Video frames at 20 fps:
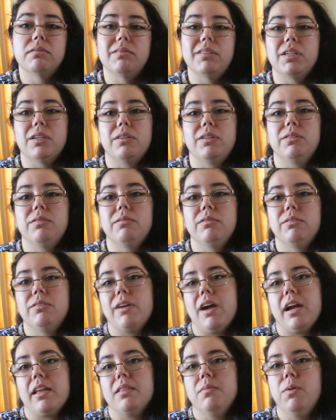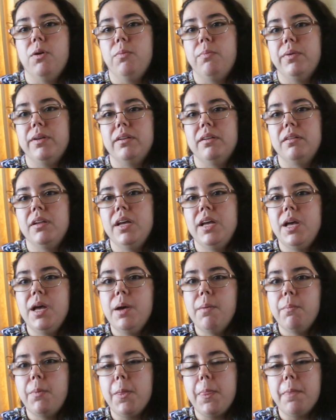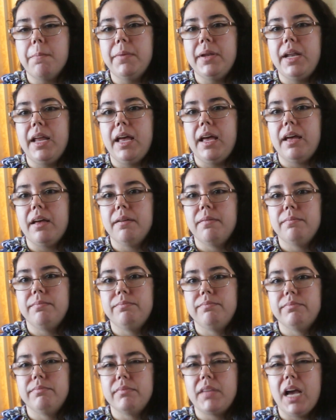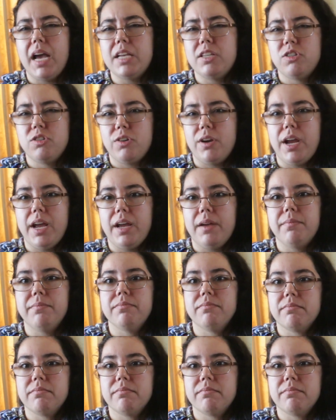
You know, you crack them open, put them in a ice tray,